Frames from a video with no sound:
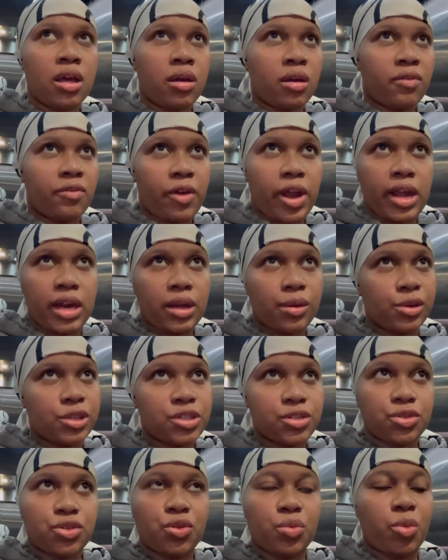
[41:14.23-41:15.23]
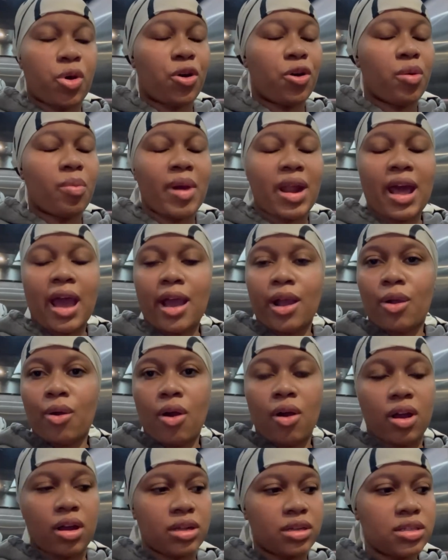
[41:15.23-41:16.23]
Friday, which is tomorrow, but I
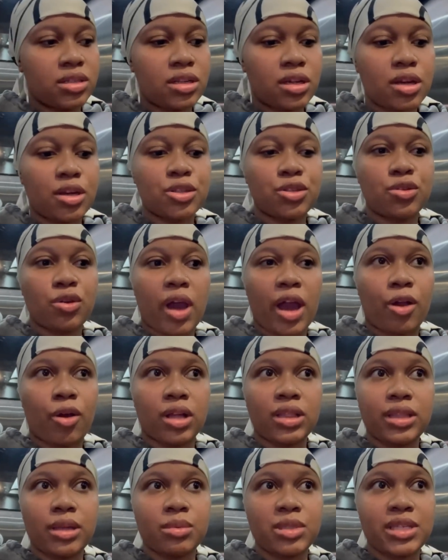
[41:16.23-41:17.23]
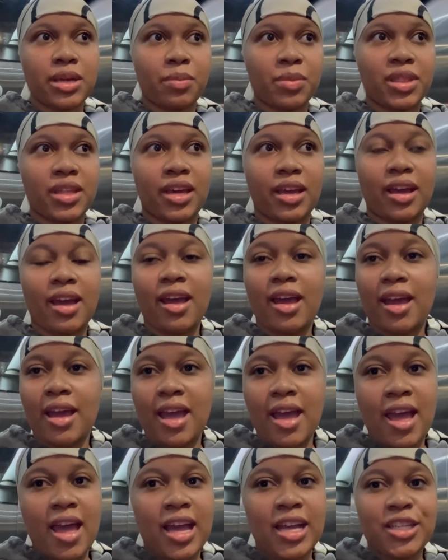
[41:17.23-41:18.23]
can't. So I got them something
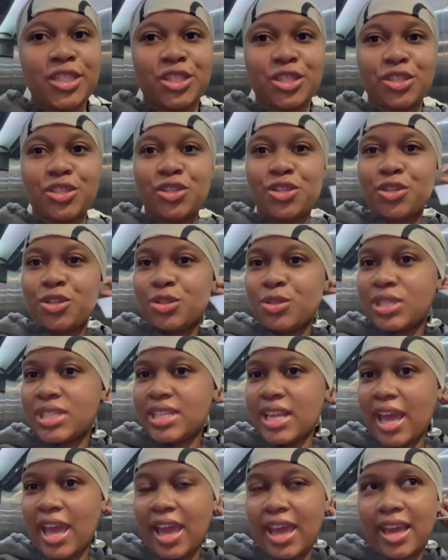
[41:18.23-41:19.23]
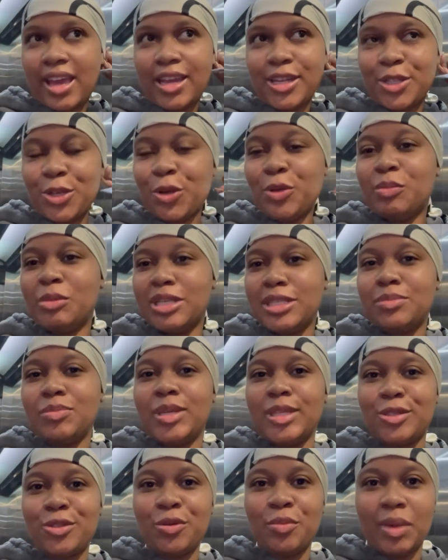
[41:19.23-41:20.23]
just to say don't miss
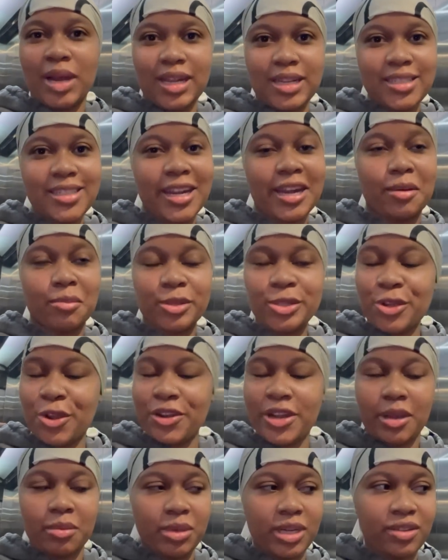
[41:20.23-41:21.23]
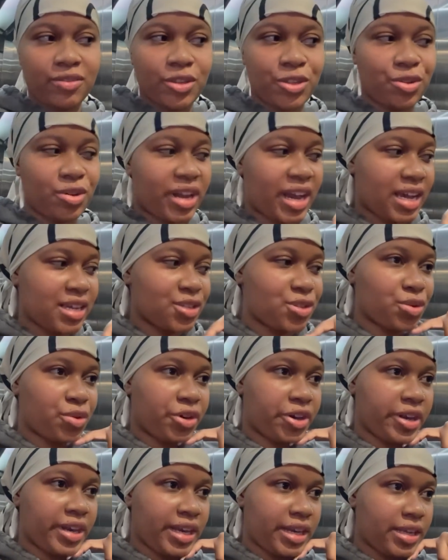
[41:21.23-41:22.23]
me too much, and I'm sorry I'm leaving you guys so
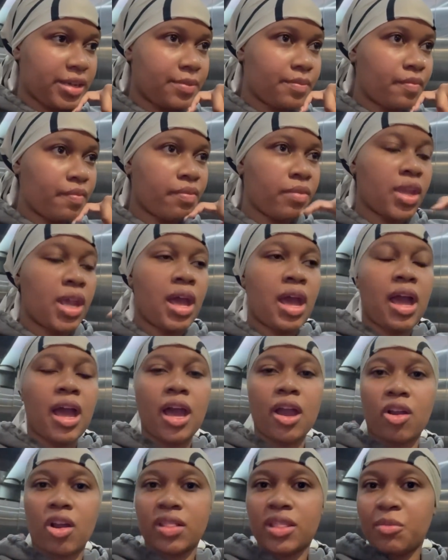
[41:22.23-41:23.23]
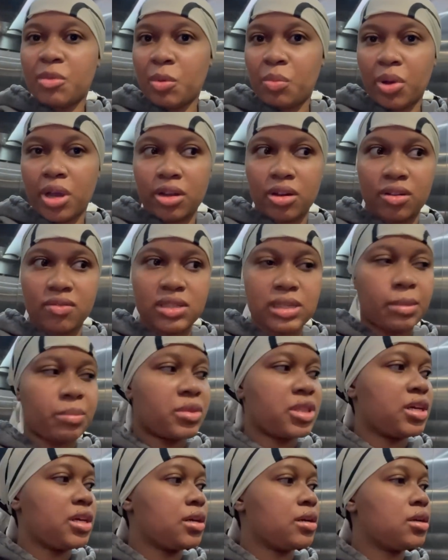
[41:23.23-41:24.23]
early. I got them a bottle of
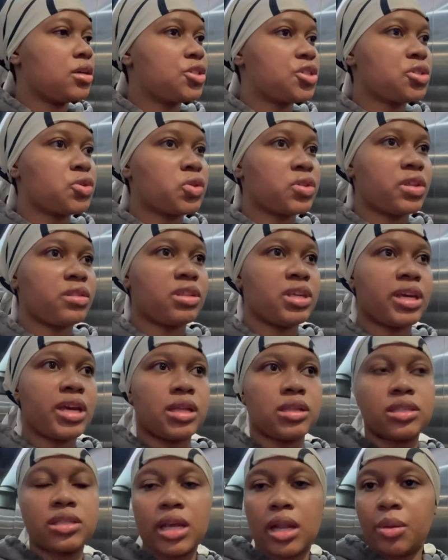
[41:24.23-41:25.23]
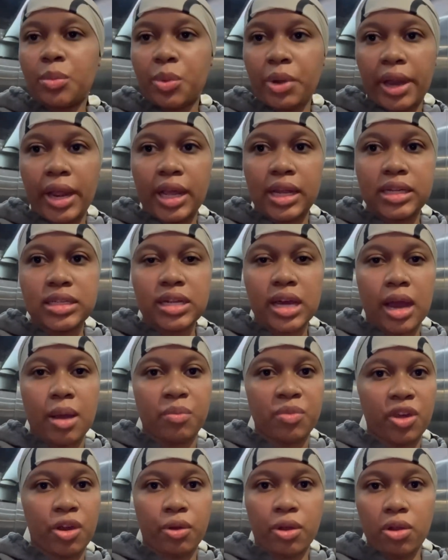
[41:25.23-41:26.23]
something just so that they can celebrate.
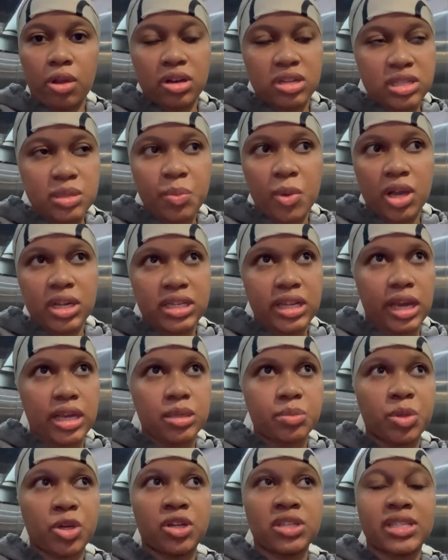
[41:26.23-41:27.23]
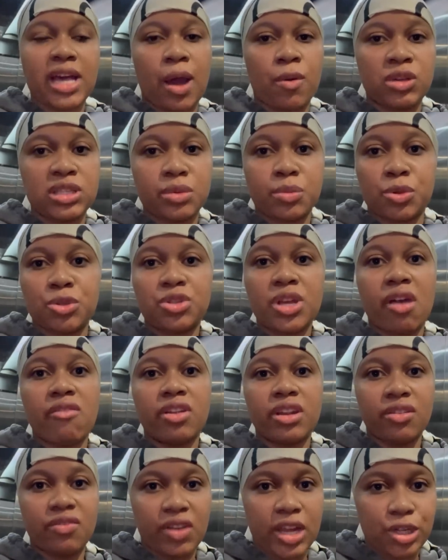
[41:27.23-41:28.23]
They're going on a spa date because I was supposed to have
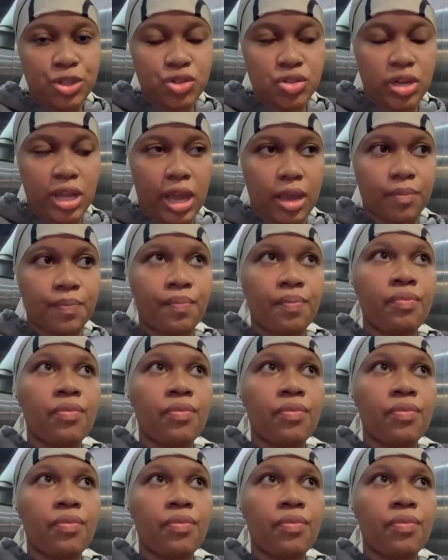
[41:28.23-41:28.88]
an event today,